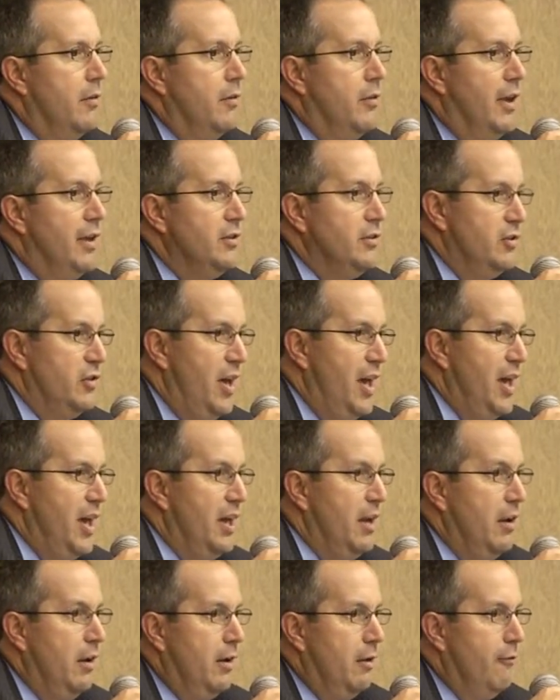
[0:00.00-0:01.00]
they
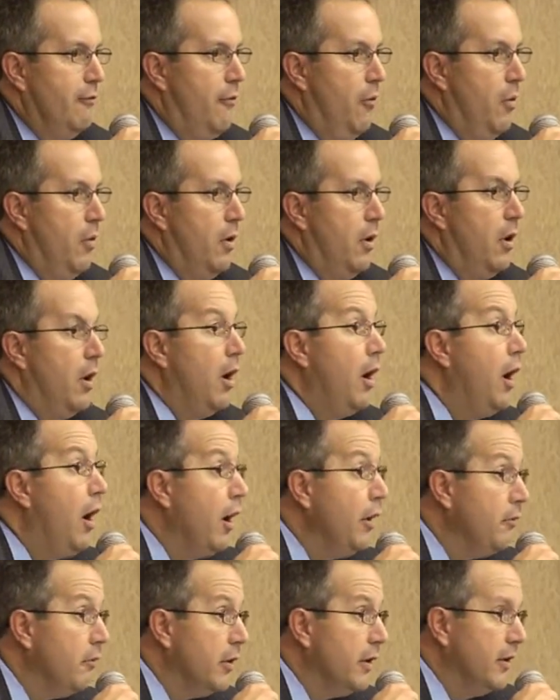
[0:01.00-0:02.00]
stay for
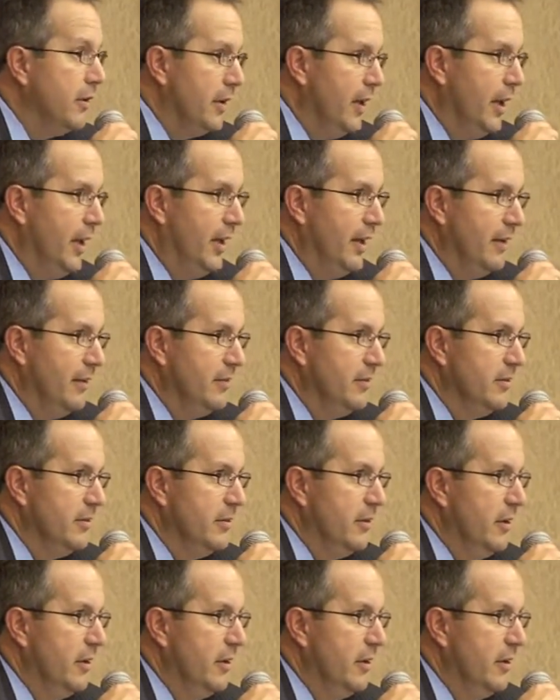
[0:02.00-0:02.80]
100 days,